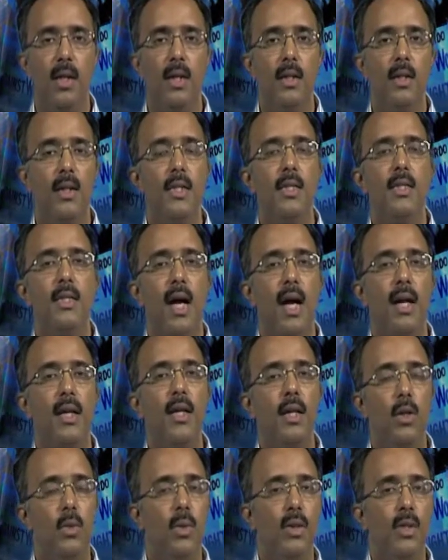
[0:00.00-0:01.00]
This
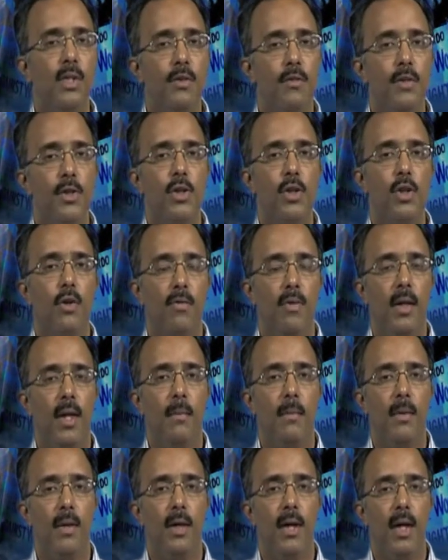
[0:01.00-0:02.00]
unequal division of
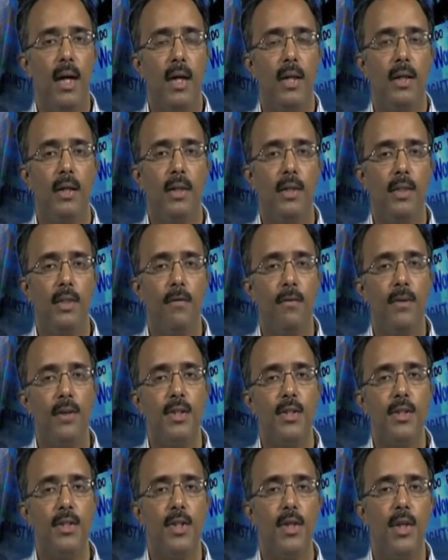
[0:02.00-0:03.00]
labor and the
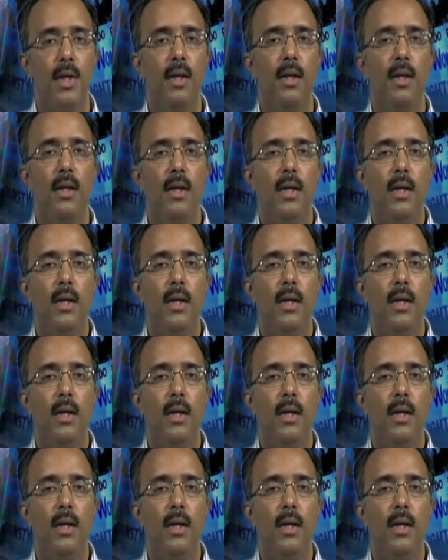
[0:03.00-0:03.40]
differential